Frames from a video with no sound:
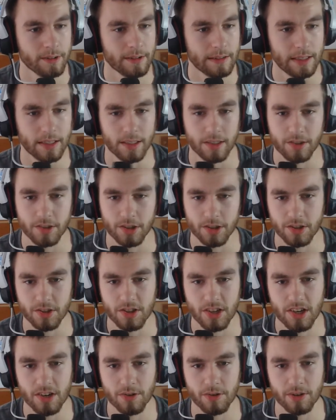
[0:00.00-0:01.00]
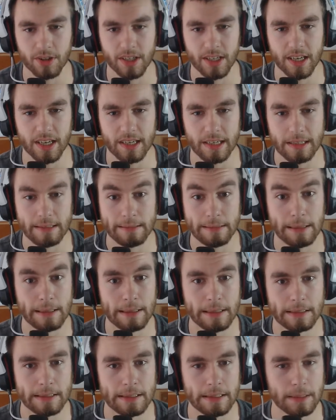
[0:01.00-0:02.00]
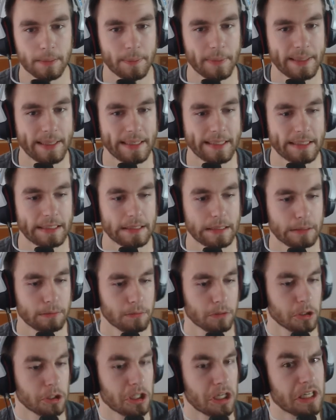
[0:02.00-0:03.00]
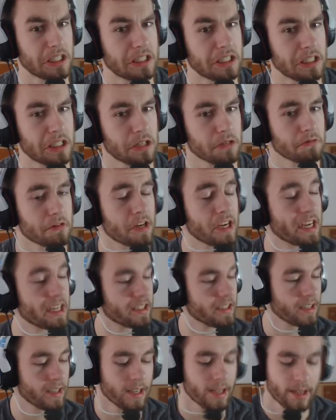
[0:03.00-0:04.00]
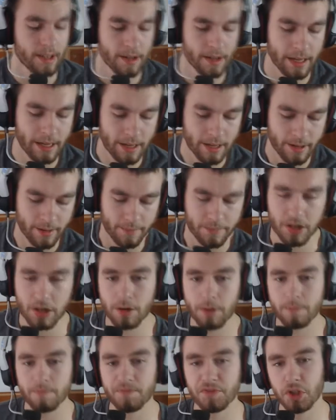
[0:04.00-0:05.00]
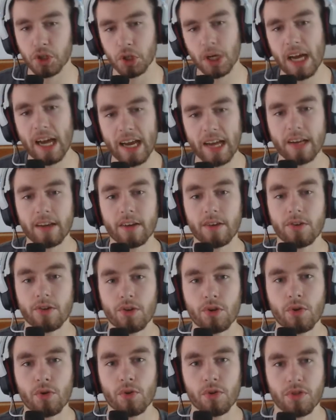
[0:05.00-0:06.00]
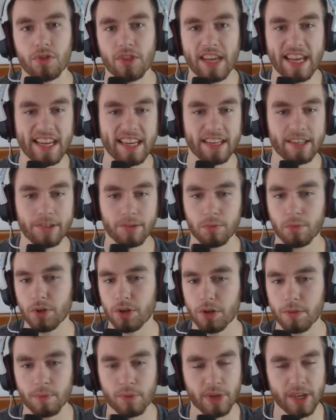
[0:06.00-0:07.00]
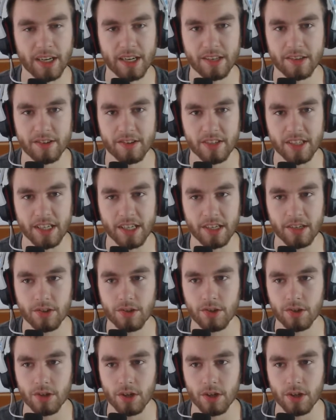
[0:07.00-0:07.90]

and it's just generally a toxic place, more toxic than ranked. So try new things when you're playing Siege.